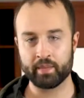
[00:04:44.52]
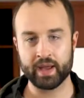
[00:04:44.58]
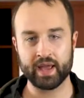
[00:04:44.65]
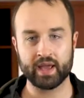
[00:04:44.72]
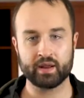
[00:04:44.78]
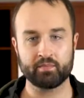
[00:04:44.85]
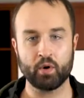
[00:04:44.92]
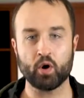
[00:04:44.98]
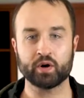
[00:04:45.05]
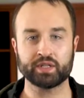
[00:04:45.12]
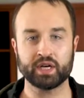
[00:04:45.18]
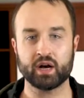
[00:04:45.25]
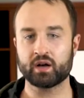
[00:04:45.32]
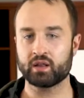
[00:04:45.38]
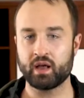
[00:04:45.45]
in
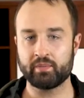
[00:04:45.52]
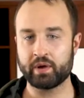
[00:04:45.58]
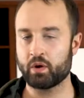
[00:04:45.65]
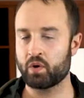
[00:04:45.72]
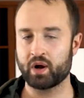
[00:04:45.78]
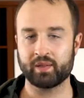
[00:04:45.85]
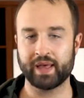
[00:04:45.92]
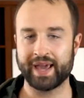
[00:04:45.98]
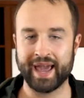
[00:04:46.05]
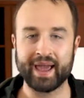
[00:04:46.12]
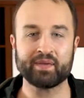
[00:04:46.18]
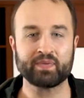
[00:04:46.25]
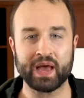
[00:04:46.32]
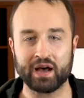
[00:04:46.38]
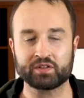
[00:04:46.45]
Bogota, Colombia, we're at like
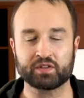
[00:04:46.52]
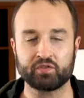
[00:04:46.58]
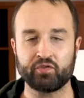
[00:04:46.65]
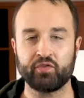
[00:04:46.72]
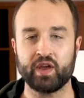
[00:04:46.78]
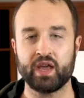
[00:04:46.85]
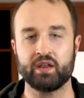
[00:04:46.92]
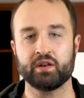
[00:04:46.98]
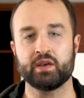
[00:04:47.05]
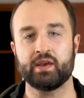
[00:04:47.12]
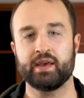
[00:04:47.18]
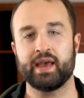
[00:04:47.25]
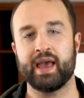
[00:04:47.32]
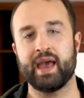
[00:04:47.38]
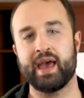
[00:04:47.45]
8,000 feet,
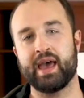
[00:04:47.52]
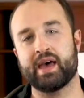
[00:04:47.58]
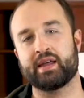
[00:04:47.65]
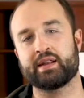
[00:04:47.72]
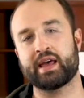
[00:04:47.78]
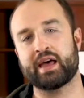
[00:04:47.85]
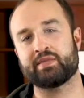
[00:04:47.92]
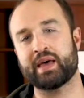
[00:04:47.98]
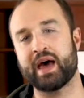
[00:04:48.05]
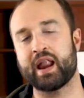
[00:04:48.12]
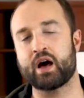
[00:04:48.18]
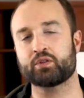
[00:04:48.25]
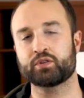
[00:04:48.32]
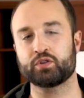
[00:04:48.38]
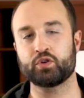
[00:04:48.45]
and at that
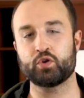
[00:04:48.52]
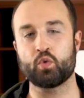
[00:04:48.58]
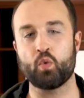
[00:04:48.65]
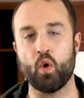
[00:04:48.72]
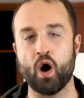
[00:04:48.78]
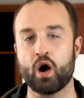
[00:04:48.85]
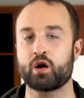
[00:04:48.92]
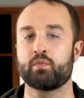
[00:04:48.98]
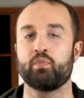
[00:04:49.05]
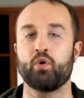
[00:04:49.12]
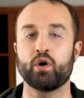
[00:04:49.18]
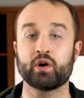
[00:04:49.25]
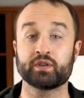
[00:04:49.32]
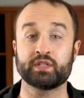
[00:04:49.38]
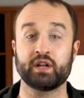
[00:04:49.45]
altitude, water
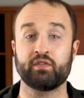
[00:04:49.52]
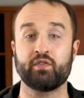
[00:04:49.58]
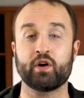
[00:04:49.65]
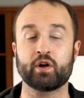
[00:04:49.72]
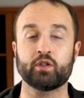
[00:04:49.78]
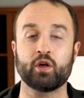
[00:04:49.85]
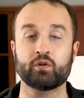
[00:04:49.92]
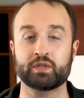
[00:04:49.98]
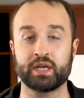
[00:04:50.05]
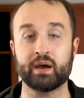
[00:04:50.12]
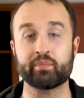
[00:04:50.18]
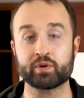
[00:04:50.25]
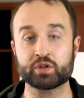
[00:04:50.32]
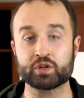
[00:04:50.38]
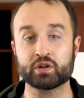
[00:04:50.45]
boils at a very low
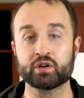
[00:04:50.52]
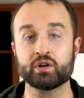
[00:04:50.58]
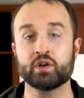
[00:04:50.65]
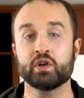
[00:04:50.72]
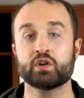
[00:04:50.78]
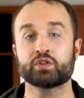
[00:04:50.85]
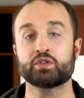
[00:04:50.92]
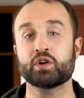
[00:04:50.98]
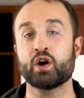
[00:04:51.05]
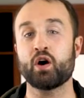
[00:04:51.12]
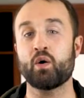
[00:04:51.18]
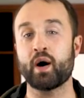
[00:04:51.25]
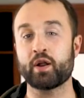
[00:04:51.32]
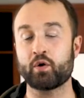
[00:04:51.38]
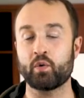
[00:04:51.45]
temperature,
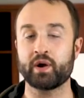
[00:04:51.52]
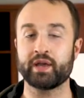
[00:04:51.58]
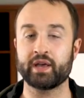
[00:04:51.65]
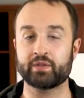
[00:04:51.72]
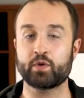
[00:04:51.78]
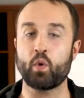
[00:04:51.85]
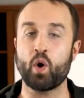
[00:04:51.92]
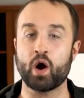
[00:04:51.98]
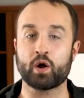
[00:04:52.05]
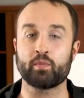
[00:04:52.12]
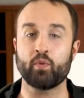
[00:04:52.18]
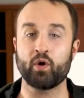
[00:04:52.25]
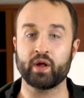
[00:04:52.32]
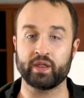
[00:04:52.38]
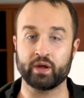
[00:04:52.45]
so I don't want to get the water
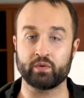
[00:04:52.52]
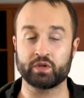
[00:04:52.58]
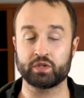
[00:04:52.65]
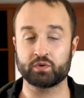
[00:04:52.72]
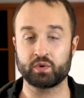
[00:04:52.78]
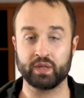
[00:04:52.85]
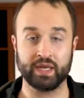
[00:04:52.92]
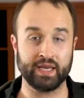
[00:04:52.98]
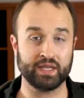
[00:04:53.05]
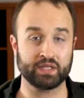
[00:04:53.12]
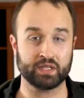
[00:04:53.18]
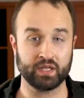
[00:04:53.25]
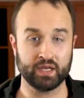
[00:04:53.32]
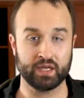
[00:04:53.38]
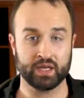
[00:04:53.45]
boiling, which is really
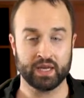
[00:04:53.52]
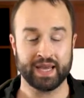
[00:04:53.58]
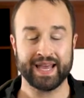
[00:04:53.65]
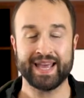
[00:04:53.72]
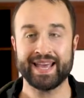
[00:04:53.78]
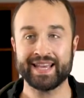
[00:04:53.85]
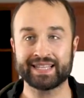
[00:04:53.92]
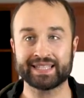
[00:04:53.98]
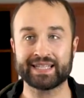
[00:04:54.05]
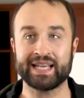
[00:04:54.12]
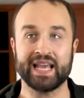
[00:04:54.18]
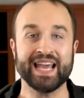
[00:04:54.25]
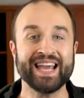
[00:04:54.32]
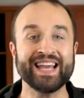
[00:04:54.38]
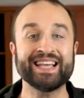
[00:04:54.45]

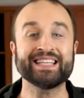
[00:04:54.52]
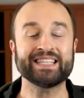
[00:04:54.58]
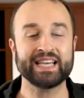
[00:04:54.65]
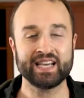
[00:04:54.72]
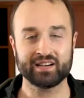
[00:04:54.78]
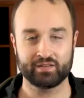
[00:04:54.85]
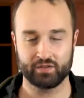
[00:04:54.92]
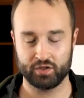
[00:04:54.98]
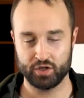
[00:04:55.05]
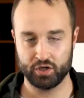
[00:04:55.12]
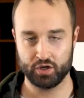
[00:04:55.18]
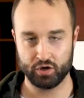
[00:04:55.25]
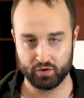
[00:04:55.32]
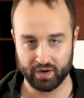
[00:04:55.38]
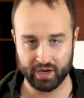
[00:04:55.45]
easy to
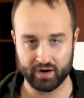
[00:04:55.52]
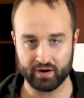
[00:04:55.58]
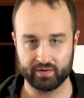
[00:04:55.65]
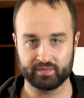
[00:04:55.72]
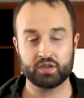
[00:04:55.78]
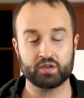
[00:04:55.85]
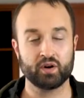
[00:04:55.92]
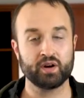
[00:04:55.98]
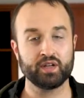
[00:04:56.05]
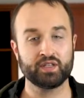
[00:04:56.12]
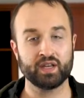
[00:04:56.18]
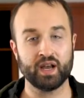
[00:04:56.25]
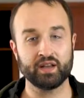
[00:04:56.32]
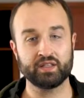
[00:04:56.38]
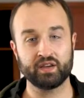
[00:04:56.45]
do here. Is there any
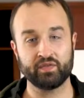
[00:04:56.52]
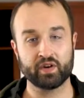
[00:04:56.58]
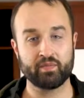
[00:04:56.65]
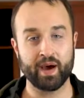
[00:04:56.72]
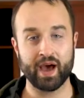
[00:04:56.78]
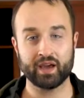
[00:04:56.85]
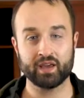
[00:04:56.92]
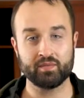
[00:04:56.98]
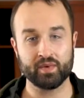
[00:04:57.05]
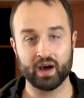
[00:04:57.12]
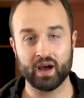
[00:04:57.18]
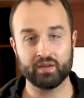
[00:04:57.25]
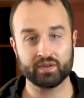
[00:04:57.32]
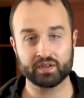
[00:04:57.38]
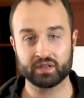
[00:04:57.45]
scientific backing
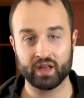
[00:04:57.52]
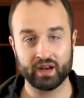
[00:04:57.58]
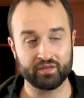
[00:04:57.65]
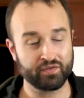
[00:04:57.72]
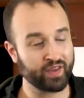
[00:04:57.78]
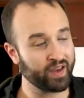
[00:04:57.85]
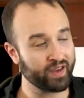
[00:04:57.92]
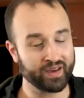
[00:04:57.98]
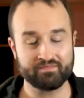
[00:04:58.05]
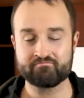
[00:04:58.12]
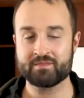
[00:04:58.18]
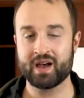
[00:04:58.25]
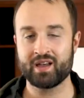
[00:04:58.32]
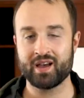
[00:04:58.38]
behind this line of thinking?